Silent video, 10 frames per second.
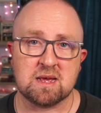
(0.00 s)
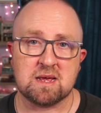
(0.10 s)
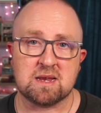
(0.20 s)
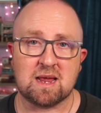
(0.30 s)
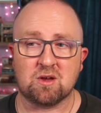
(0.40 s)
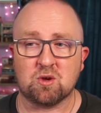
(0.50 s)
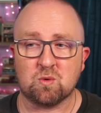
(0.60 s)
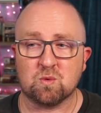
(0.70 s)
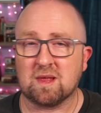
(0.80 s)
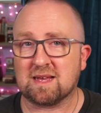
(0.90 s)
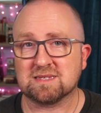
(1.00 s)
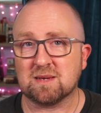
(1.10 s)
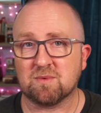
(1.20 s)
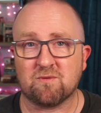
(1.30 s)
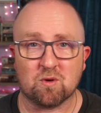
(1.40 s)
Now like I said
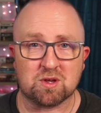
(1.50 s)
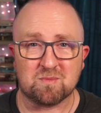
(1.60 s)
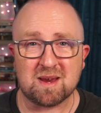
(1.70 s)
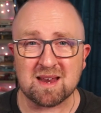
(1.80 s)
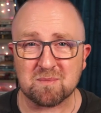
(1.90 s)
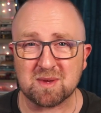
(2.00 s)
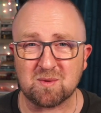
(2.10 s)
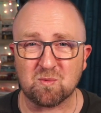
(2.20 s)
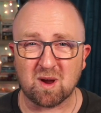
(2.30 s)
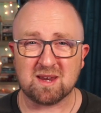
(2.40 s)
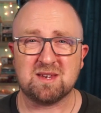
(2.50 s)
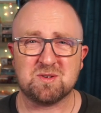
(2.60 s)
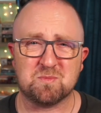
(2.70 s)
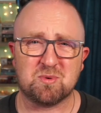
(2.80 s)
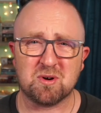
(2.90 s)
before, you may not be ready to
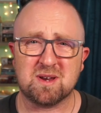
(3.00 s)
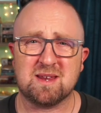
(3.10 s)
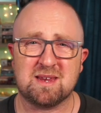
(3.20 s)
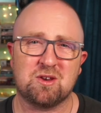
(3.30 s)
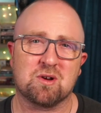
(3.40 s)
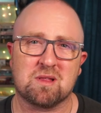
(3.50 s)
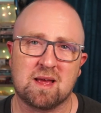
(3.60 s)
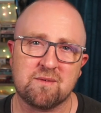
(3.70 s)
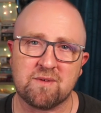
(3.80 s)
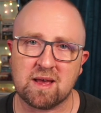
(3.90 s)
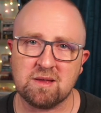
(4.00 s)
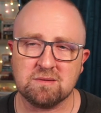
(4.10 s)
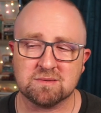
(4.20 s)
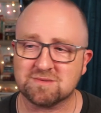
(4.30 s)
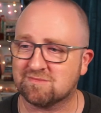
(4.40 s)
put it in your client file.
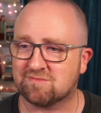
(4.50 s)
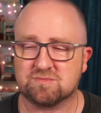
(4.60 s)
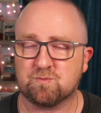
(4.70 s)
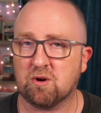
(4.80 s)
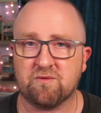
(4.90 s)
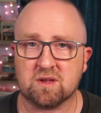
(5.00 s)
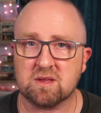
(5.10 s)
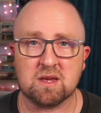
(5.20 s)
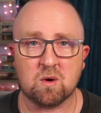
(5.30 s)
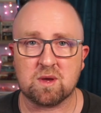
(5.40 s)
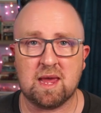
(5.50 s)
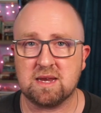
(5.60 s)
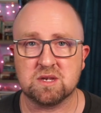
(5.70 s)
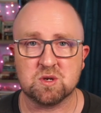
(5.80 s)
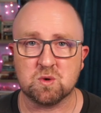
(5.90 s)
Perfectly okay to
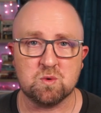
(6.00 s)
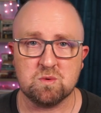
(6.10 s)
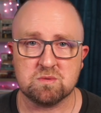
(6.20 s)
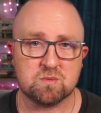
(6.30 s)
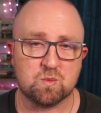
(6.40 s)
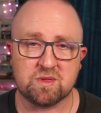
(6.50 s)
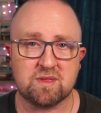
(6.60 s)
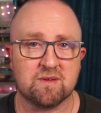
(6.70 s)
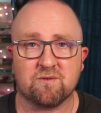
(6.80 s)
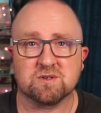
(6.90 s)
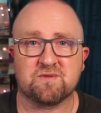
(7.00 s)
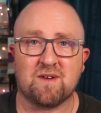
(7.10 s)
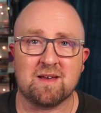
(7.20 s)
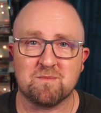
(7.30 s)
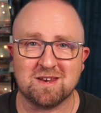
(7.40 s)
do within the first
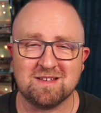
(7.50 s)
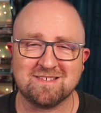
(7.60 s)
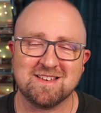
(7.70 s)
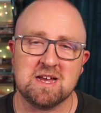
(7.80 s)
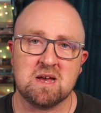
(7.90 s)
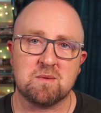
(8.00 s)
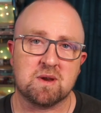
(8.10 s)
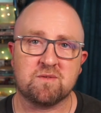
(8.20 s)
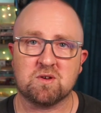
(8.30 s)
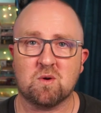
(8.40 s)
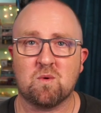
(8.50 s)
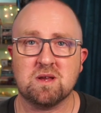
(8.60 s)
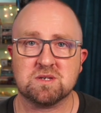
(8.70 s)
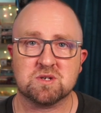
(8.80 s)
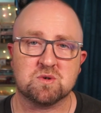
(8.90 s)
5 minutes, but if you don't
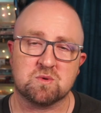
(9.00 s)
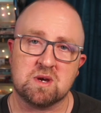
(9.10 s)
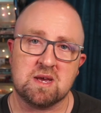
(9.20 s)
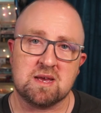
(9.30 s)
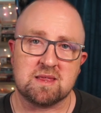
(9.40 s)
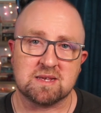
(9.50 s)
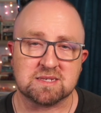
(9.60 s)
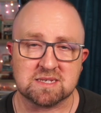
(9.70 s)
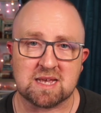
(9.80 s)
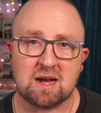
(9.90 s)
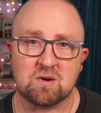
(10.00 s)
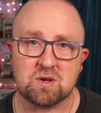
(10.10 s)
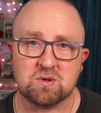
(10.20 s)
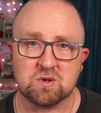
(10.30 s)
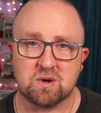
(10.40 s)
want to, this is how you
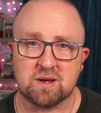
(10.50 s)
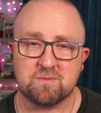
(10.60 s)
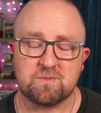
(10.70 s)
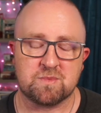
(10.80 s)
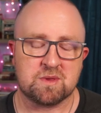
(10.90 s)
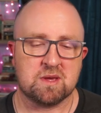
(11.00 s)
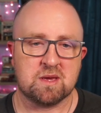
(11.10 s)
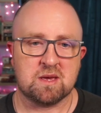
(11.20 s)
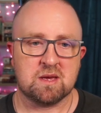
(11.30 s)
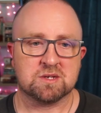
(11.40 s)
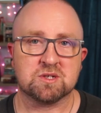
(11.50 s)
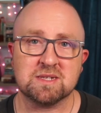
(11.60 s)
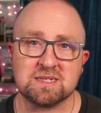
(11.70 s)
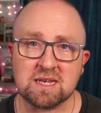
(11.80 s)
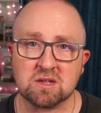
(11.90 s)
do it. So let's
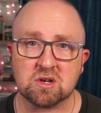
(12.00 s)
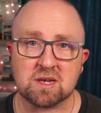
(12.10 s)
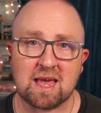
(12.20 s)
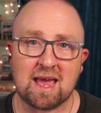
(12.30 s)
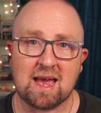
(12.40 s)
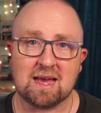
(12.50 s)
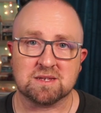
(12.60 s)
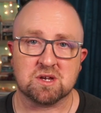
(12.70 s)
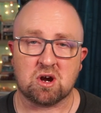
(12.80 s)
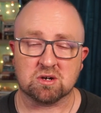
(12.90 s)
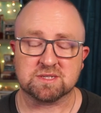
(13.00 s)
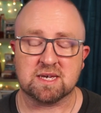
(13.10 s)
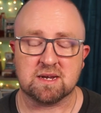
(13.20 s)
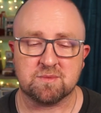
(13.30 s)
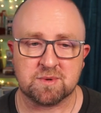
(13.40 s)
take a look at our
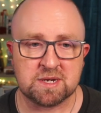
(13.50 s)
setup.